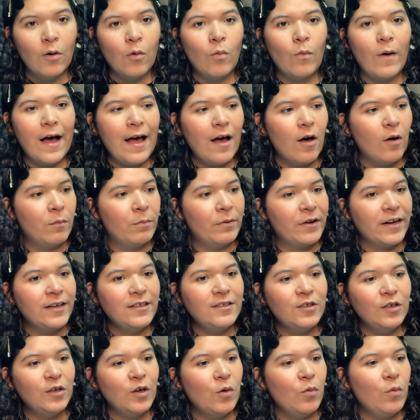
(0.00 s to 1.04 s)
Wow, but I
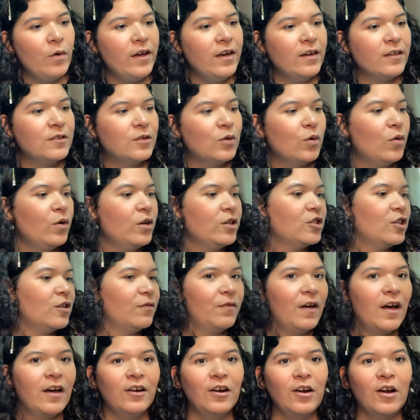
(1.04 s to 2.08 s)
took away a toy. She
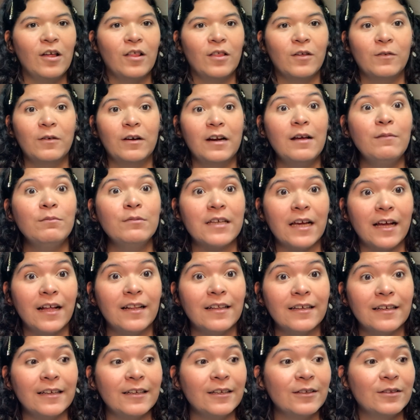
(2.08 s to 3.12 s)
found another one. I'm
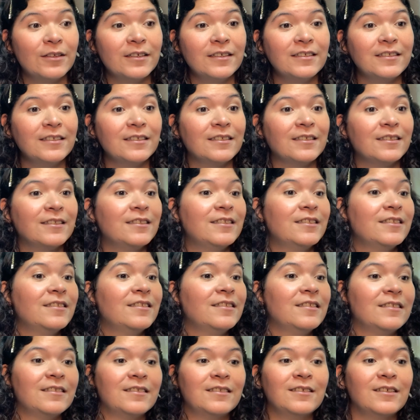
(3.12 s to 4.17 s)
telling you, this is
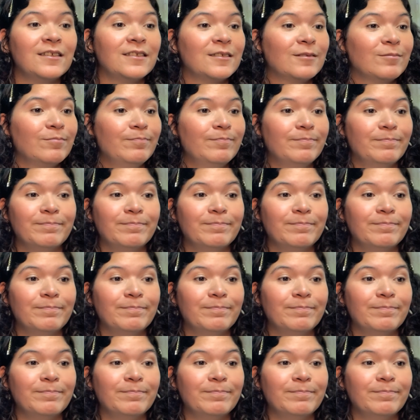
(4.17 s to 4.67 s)
just